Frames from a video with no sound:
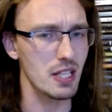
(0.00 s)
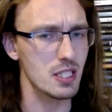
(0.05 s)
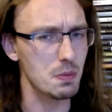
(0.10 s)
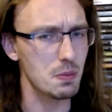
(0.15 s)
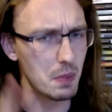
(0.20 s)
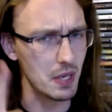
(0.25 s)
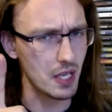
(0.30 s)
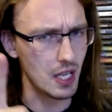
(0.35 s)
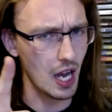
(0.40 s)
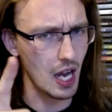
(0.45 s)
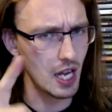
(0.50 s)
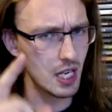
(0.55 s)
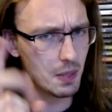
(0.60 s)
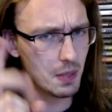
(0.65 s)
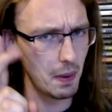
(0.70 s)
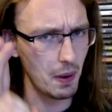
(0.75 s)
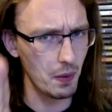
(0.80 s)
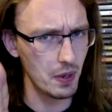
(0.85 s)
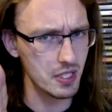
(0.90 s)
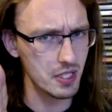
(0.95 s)
Be kind, to
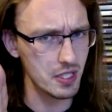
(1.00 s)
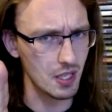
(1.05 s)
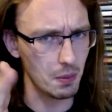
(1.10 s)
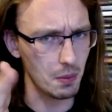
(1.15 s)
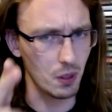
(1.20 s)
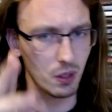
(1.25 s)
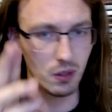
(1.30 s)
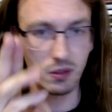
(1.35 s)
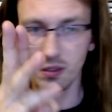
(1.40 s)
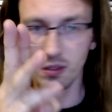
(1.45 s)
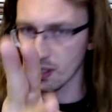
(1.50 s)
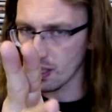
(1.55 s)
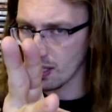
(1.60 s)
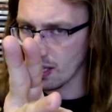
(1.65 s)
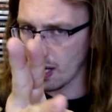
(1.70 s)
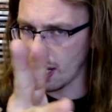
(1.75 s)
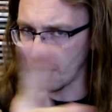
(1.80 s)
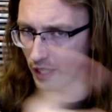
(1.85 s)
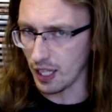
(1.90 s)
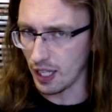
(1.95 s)
be reasonable,
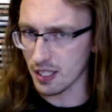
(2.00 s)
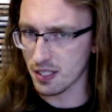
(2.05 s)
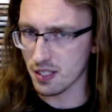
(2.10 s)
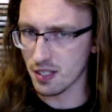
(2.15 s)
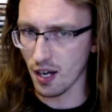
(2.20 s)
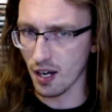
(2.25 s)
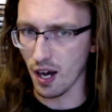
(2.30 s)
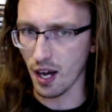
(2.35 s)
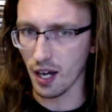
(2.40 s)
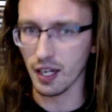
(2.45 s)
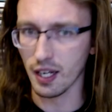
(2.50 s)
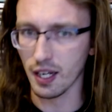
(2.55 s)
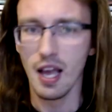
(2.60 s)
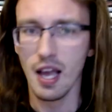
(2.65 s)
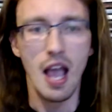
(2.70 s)
and let's talk.